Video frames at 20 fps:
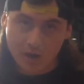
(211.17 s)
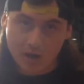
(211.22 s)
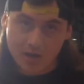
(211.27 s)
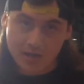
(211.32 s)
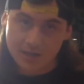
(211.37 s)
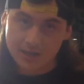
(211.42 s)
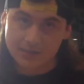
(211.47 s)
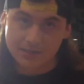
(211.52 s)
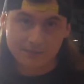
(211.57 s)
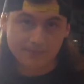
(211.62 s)

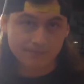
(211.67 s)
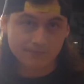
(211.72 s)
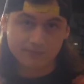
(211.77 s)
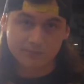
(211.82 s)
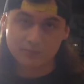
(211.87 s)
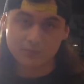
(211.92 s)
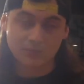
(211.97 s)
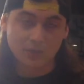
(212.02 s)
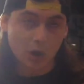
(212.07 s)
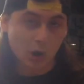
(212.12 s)
right? It
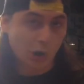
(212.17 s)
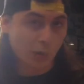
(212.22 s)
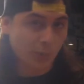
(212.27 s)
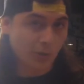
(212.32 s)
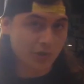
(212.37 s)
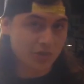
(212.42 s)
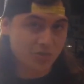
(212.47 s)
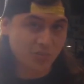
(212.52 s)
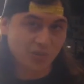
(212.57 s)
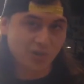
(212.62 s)

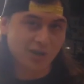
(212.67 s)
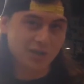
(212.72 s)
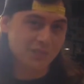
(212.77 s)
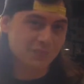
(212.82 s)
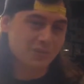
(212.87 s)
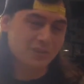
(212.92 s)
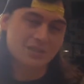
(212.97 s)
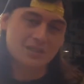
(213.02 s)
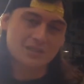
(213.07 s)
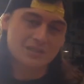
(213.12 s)
almost
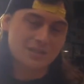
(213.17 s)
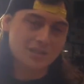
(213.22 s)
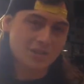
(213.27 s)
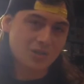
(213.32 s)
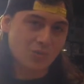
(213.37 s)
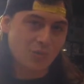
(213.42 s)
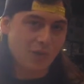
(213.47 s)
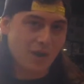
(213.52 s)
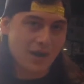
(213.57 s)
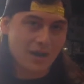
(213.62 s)
worked, but it
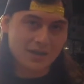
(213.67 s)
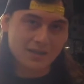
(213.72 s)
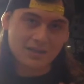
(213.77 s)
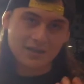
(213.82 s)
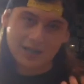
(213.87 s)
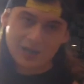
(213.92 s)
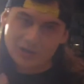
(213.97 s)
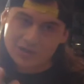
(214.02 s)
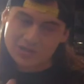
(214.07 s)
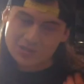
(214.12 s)
didn't quite,
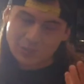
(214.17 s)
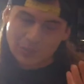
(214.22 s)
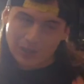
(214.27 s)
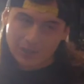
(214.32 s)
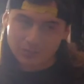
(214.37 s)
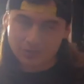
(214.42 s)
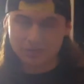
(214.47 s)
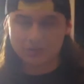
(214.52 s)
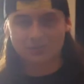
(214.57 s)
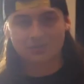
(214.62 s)
kind of just
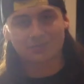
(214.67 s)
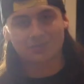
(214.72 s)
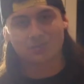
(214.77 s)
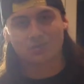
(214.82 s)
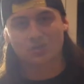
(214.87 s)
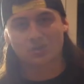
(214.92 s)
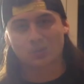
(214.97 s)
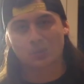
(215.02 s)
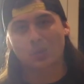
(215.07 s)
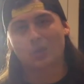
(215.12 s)
wobbled,
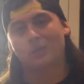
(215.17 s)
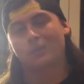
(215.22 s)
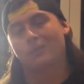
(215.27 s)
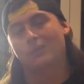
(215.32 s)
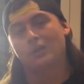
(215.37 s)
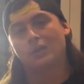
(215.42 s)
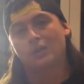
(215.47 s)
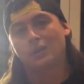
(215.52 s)
too small.